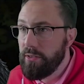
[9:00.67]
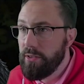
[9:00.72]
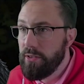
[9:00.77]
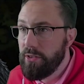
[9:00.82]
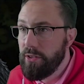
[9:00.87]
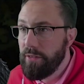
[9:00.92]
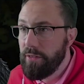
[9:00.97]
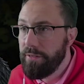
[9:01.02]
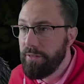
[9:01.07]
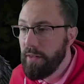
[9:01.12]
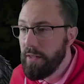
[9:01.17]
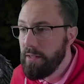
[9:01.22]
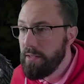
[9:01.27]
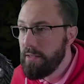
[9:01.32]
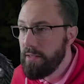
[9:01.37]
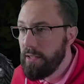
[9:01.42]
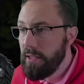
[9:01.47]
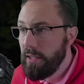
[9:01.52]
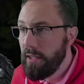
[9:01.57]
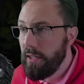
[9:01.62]
So
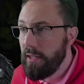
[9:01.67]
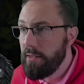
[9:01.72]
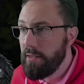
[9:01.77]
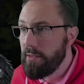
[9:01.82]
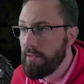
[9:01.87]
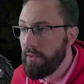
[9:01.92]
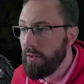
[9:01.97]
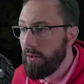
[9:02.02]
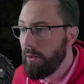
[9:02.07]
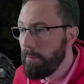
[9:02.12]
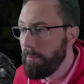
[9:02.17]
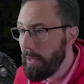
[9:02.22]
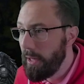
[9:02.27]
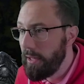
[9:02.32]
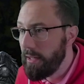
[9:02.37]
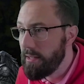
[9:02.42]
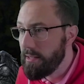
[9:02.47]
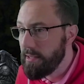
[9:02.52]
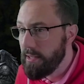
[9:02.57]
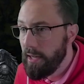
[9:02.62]
Frenzy is our main
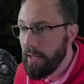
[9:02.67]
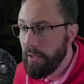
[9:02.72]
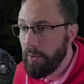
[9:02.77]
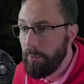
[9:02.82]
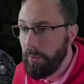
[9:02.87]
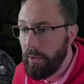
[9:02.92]
attack. We get